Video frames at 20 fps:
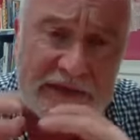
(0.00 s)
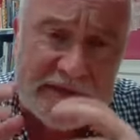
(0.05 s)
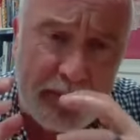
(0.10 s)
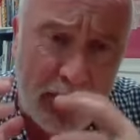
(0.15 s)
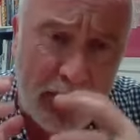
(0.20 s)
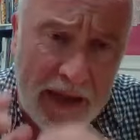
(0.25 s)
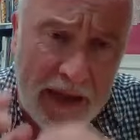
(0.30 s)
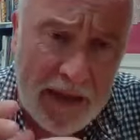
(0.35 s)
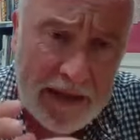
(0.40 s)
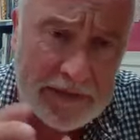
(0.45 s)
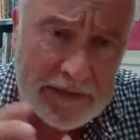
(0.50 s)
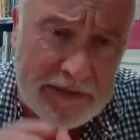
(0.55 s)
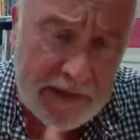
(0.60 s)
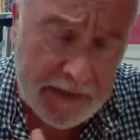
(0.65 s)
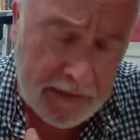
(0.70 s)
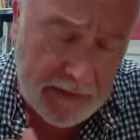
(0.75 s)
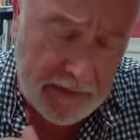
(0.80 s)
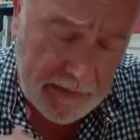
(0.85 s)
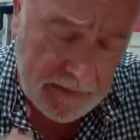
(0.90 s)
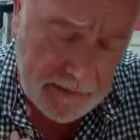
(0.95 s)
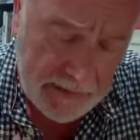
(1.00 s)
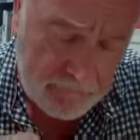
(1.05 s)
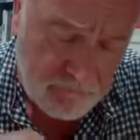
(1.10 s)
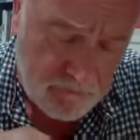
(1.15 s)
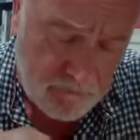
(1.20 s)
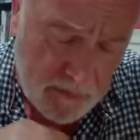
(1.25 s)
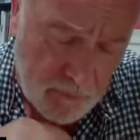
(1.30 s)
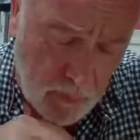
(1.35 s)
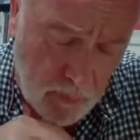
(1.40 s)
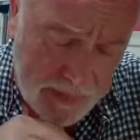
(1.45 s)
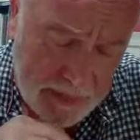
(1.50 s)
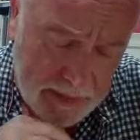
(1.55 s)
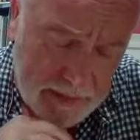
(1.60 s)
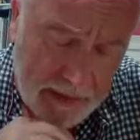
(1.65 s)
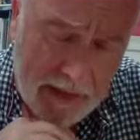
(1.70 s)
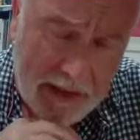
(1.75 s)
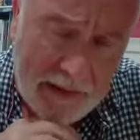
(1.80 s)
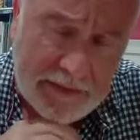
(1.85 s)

it's bad in, in every way.